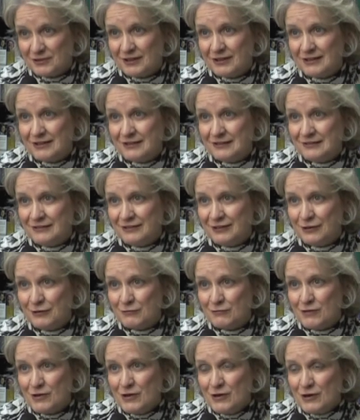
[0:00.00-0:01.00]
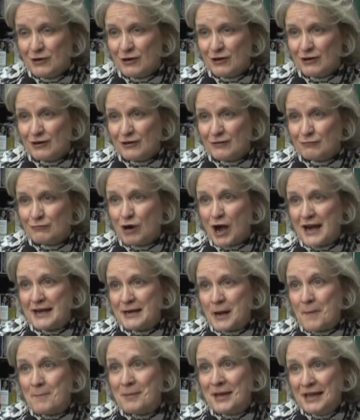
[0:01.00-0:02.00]

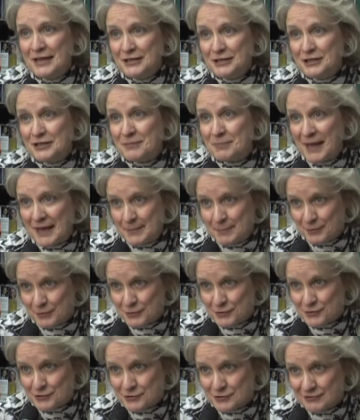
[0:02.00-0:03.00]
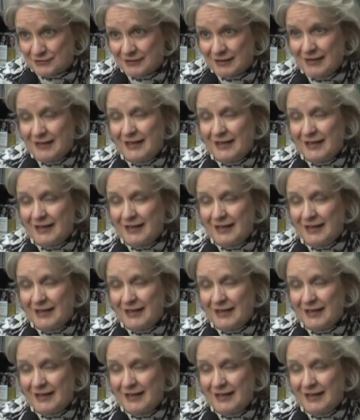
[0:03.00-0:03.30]
write opinion papers.